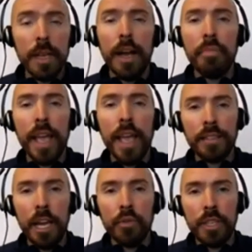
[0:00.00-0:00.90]
That's
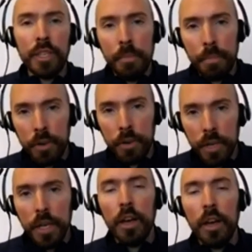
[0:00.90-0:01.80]
now tempered
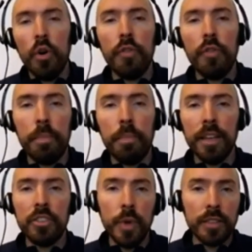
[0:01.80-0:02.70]
over the past 2
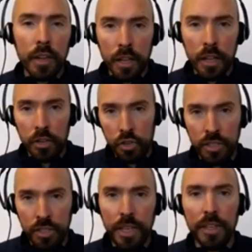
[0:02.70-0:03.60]
weeks, kind of like you
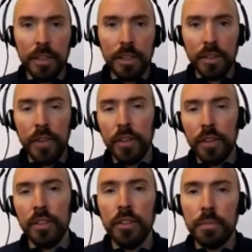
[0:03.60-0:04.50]
just said. Some of this
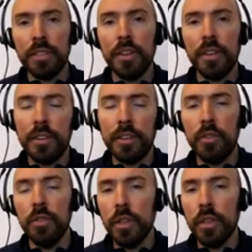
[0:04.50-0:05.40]
volatility has been sucked out a
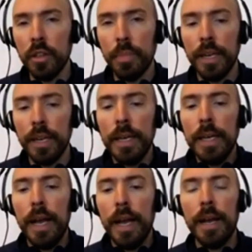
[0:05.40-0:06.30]
little bit,
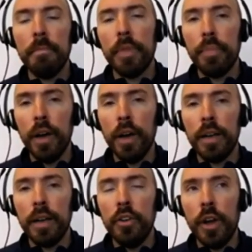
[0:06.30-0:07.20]

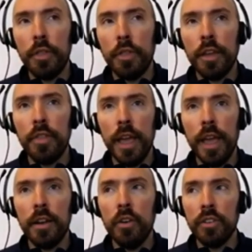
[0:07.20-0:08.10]
but I think
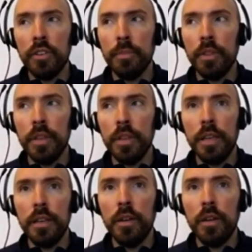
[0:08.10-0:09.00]
that
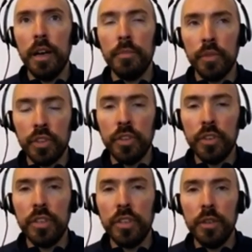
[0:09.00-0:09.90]
ultimately,
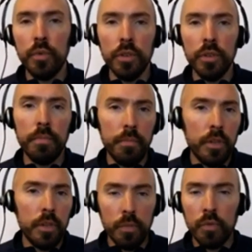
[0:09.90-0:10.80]
certainty will,
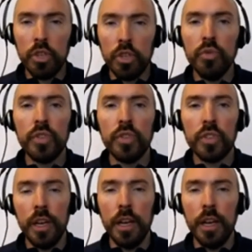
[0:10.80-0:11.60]
reduce